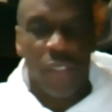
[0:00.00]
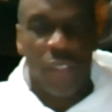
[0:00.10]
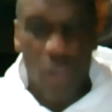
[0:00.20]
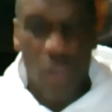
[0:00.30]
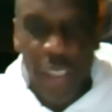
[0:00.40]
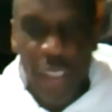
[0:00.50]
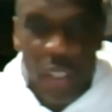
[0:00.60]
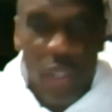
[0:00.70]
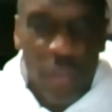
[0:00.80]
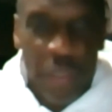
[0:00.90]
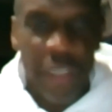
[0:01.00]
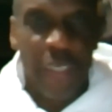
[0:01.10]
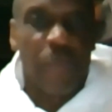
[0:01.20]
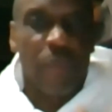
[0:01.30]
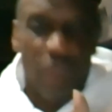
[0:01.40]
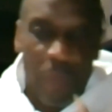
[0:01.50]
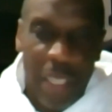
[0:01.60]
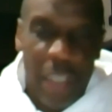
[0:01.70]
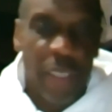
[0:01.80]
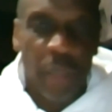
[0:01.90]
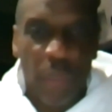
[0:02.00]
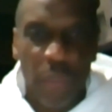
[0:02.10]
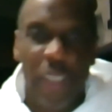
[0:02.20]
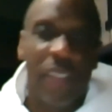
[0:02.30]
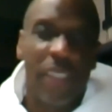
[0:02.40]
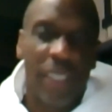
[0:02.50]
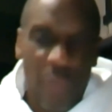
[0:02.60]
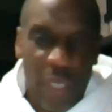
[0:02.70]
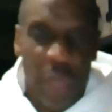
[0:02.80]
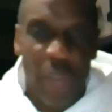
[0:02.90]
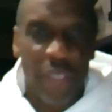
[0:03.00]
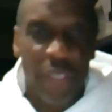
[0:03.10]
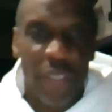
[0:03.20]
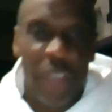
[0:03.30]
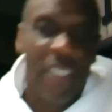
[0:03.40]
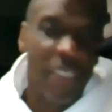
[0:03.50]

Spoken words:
So our only goal was making it to the postseason, win the World Series,